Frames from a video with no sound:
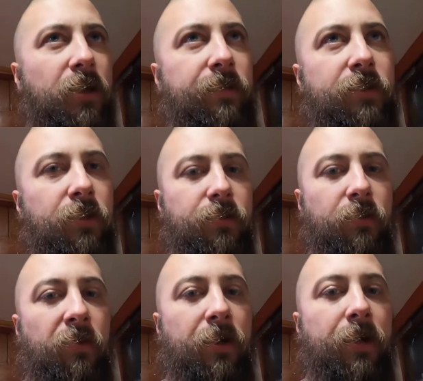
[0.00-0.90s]
Obviously you're using
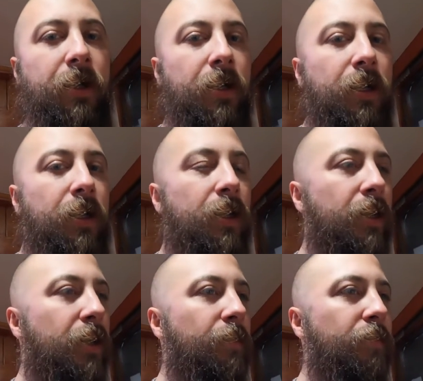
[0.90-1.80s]
the water.
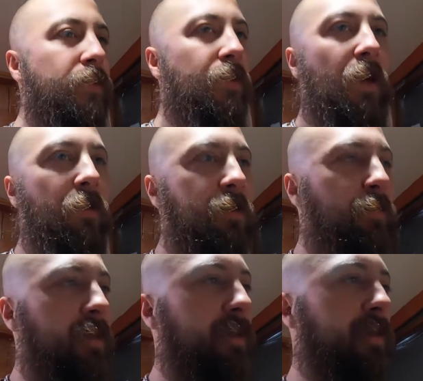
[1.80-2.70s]
So yeah, we just
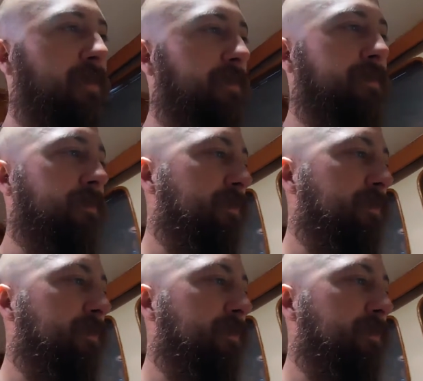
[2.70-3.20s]
bought this off